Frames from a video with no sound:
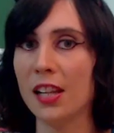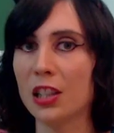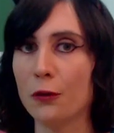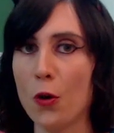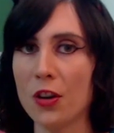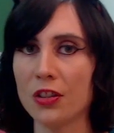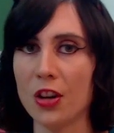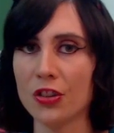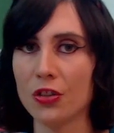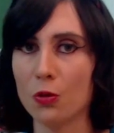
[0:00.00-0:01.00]
Let's
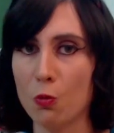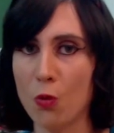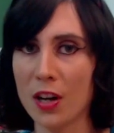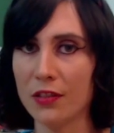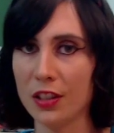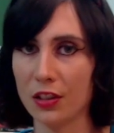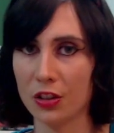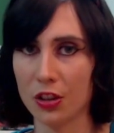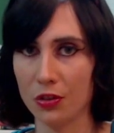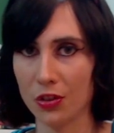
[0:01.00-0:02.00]
focus on just one of these
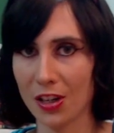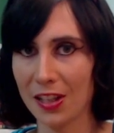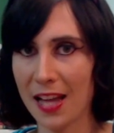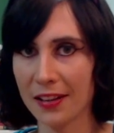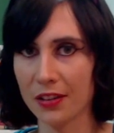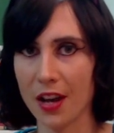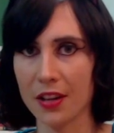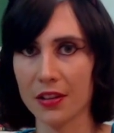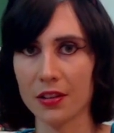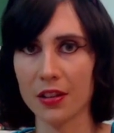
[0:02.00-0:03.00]
issues, class
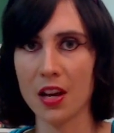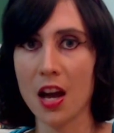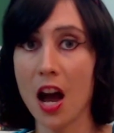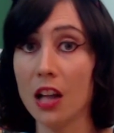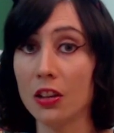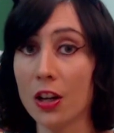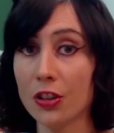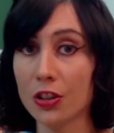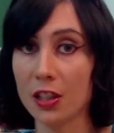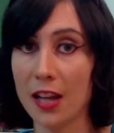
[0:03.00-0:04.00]
size. A
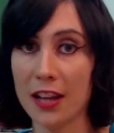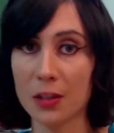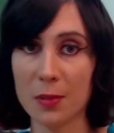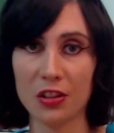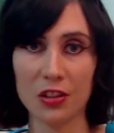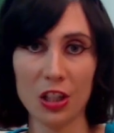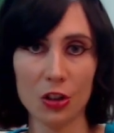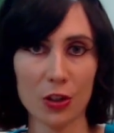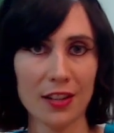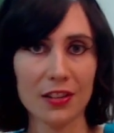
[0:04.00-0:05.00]
larger class means the
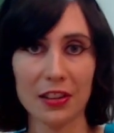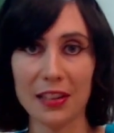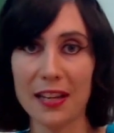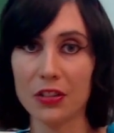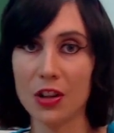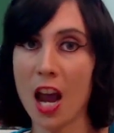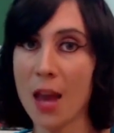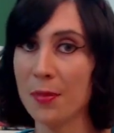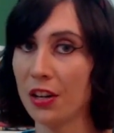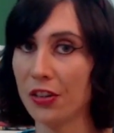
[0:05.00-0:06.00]
teacher has less
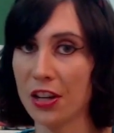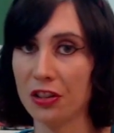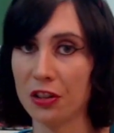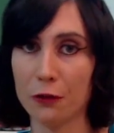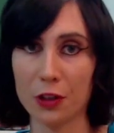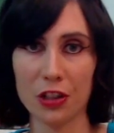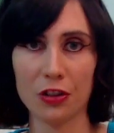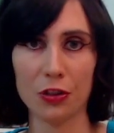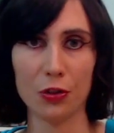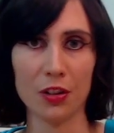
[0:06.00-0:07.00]
time and attention for
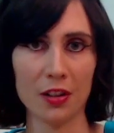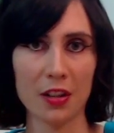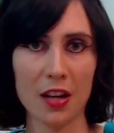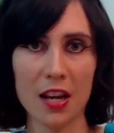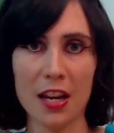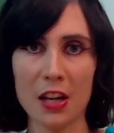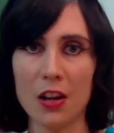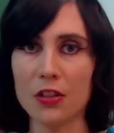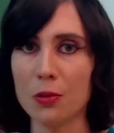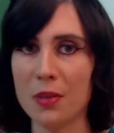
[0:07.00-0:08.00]
each student. It
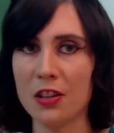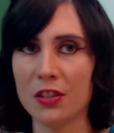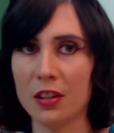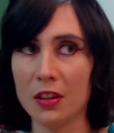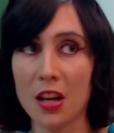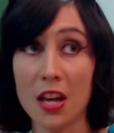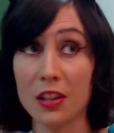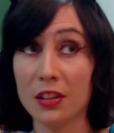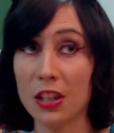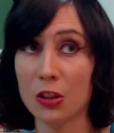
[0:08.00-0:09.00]
also means that
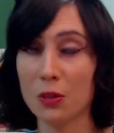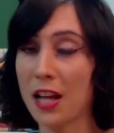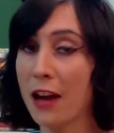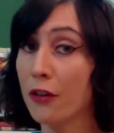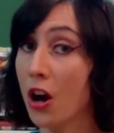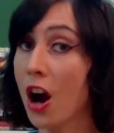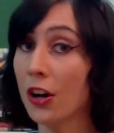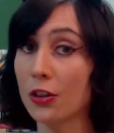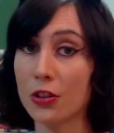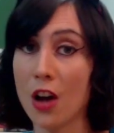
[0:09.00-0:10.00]
the teacher will have a
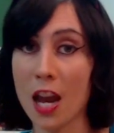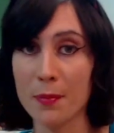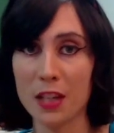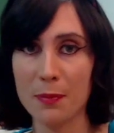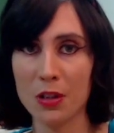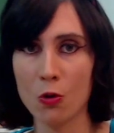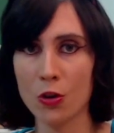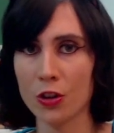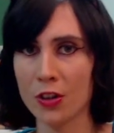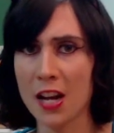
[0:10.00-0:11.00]
harder time keeping
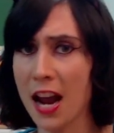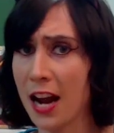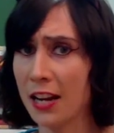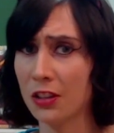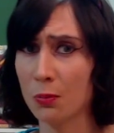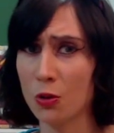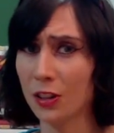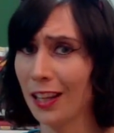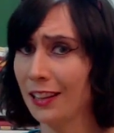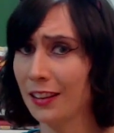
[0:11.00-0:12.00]
order, and it's
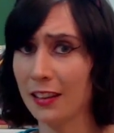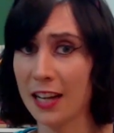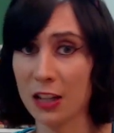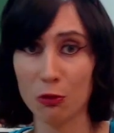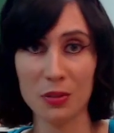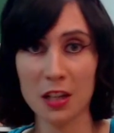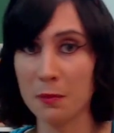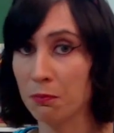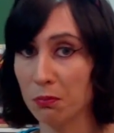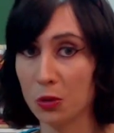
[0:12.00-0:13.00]
more likely the class will
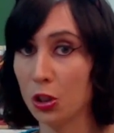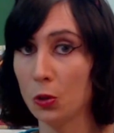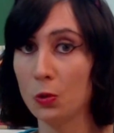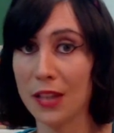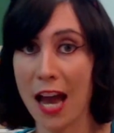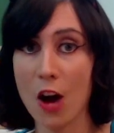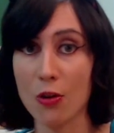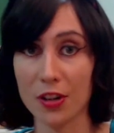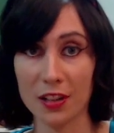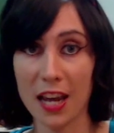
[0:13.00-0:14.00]
become too
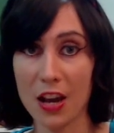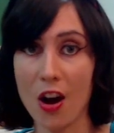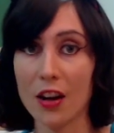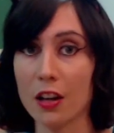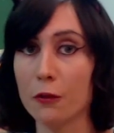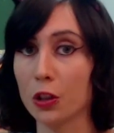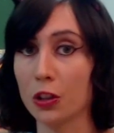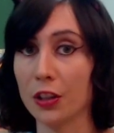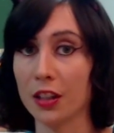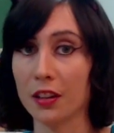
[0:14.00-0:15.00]
loud and chaotic for
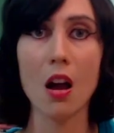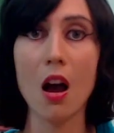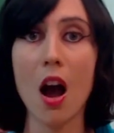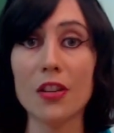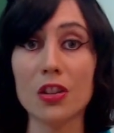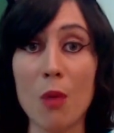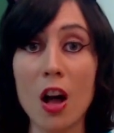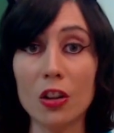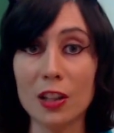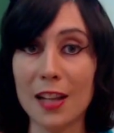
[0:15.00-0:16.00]
learning. A
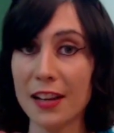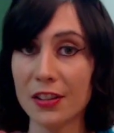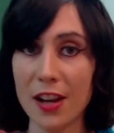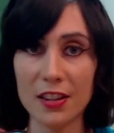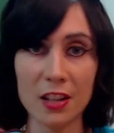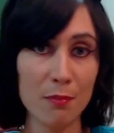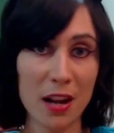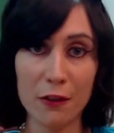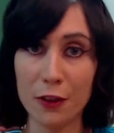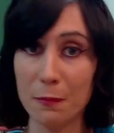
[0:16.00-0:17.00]
smaller class size can
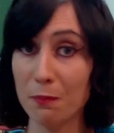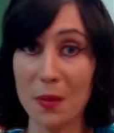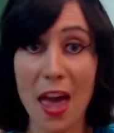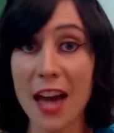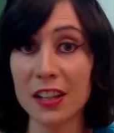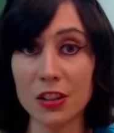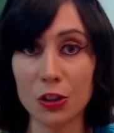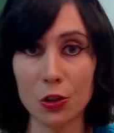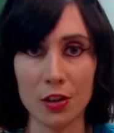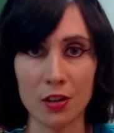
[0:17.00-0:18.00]
benefit any
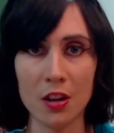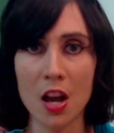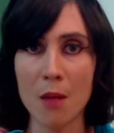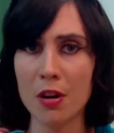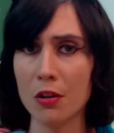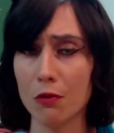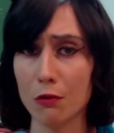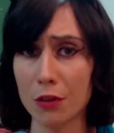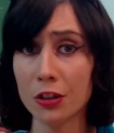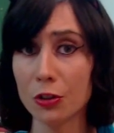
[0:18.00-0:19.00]
student, but
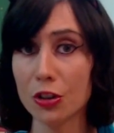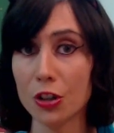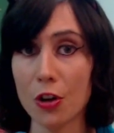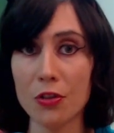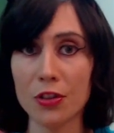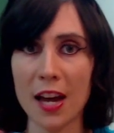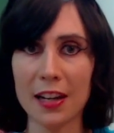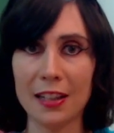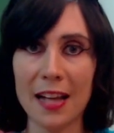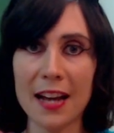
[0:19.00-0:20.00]
research shows
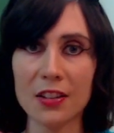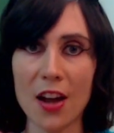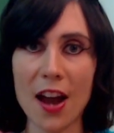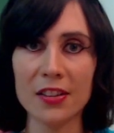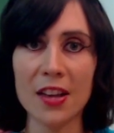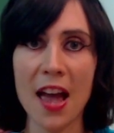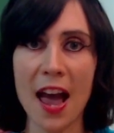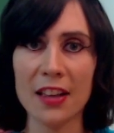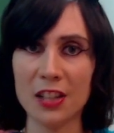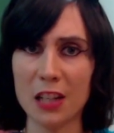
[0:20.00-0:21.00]
that class size
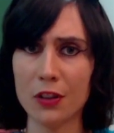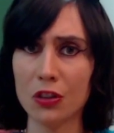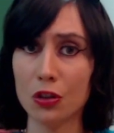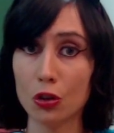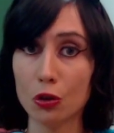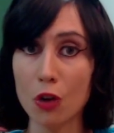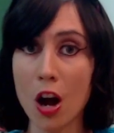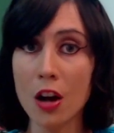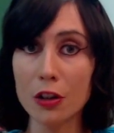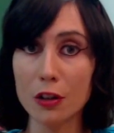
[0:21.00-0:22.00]
has an even
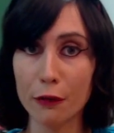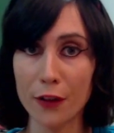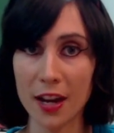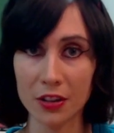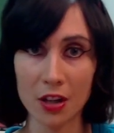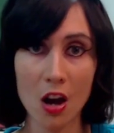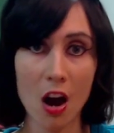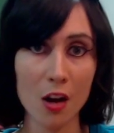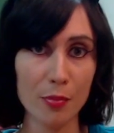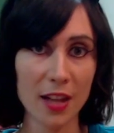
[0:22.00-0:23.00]
stronger effect
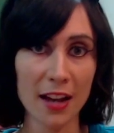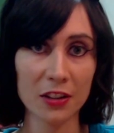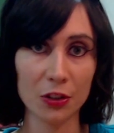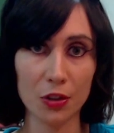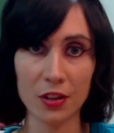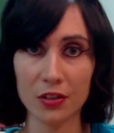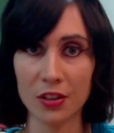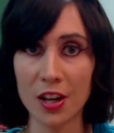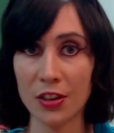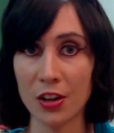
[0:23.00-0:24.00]
on Black students
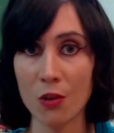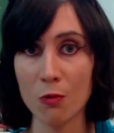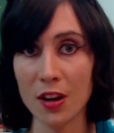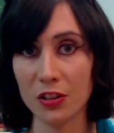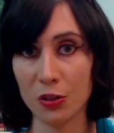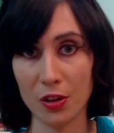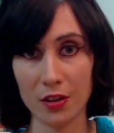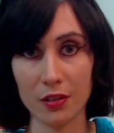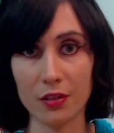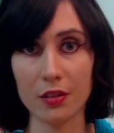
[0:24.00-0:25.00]
than on white
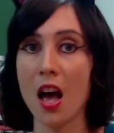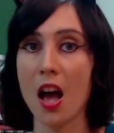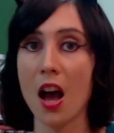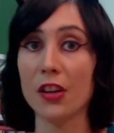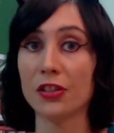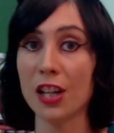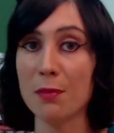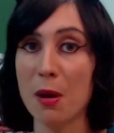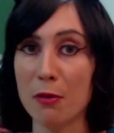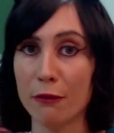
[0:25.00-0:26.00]
students. A study
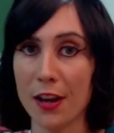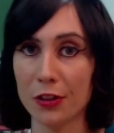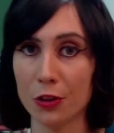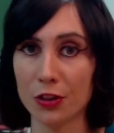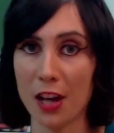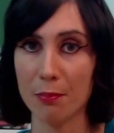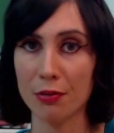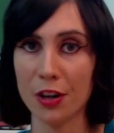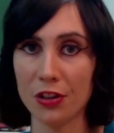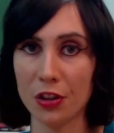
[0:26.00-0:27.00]
by professors at
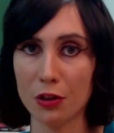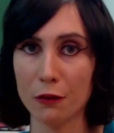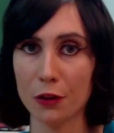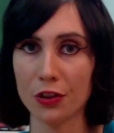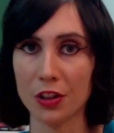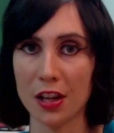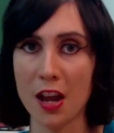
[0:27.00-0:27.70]
Princeton University